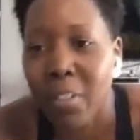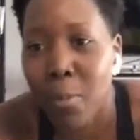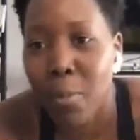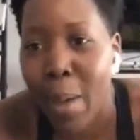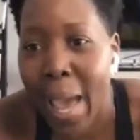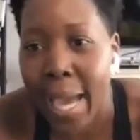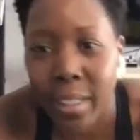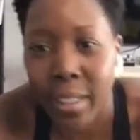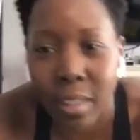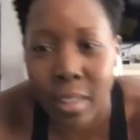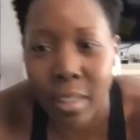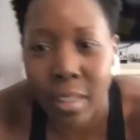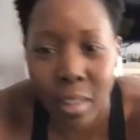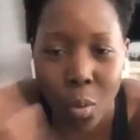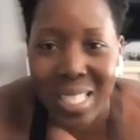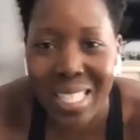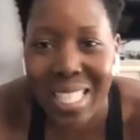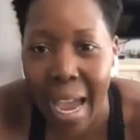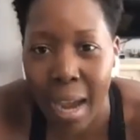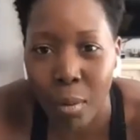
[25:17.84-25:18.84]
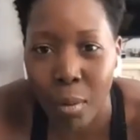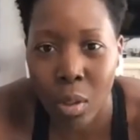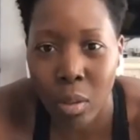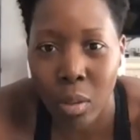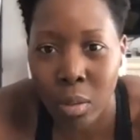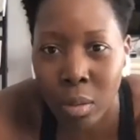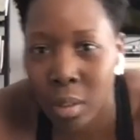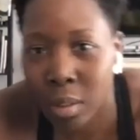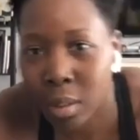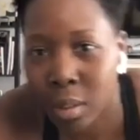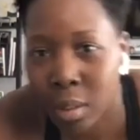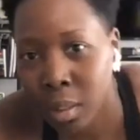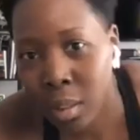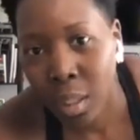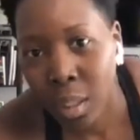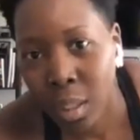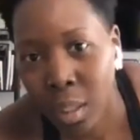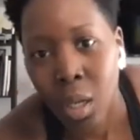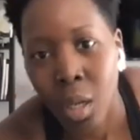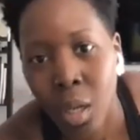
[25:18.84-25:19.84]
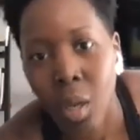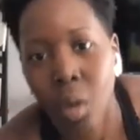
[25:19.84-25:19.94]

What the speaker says: If you have a mat or a towel,